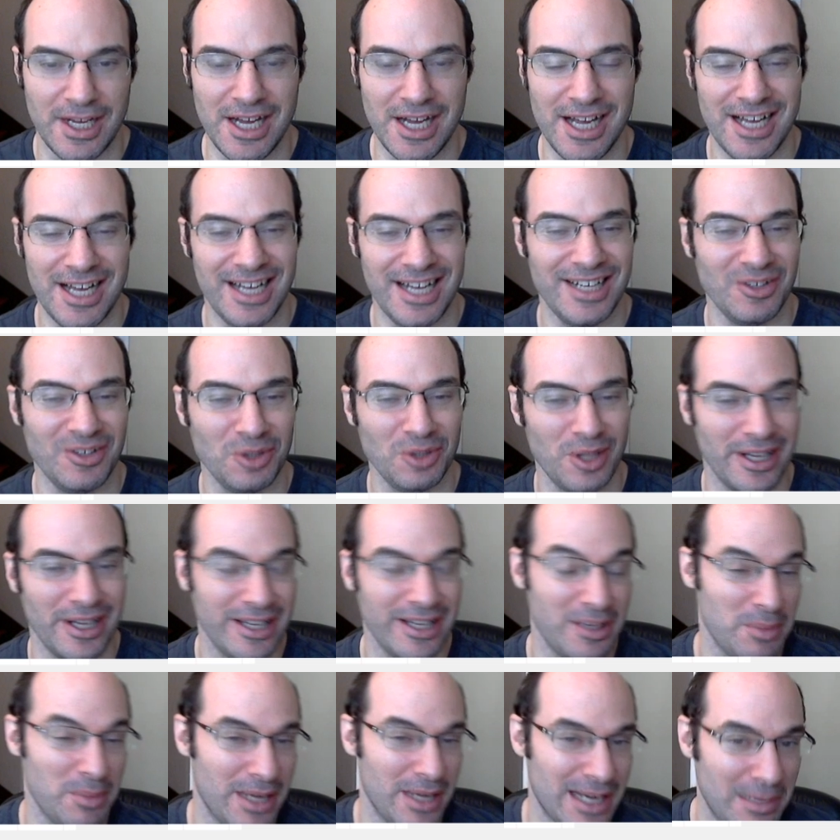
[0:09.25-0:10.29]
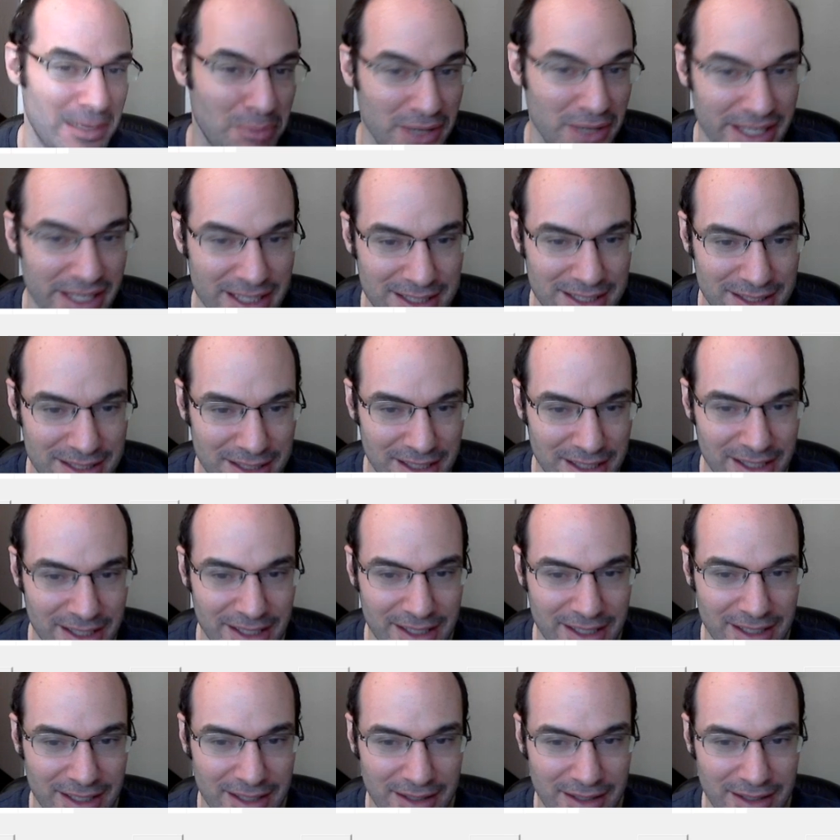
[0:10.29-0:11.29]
I play this line,